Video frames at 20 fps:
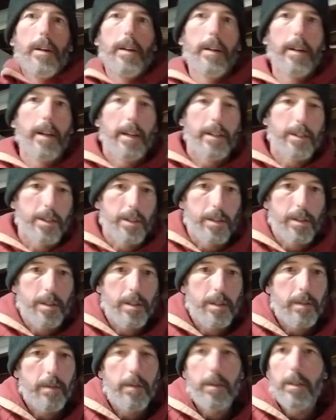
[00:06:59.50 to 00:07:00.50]
and I
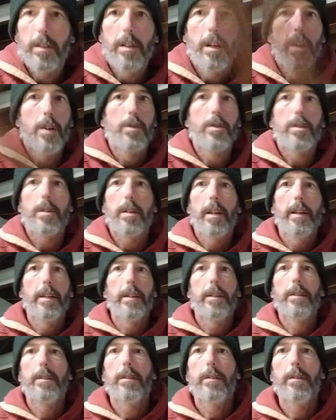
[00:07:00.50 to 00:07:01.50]
just you know just let
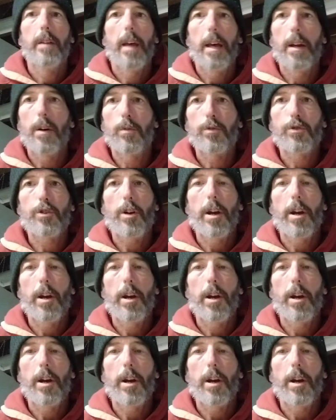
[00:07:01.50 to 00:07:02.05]
I don't